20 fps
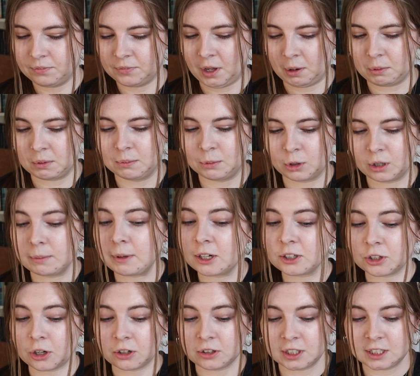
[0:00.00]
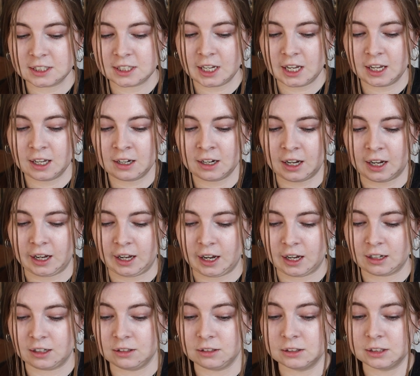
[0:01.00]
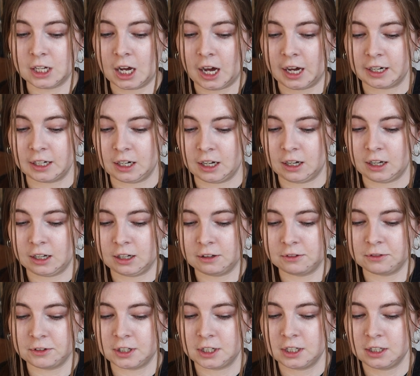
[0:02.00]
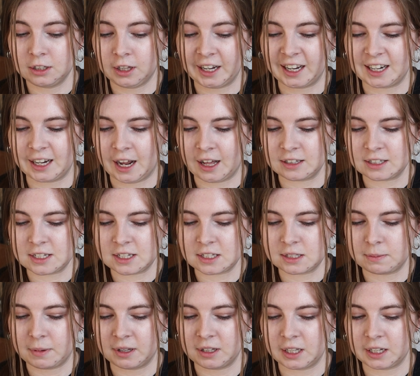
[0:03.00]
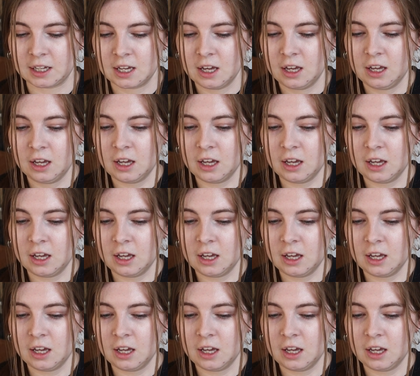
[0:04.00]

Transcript: that were more about Darlington. I had a lot of like analysis about like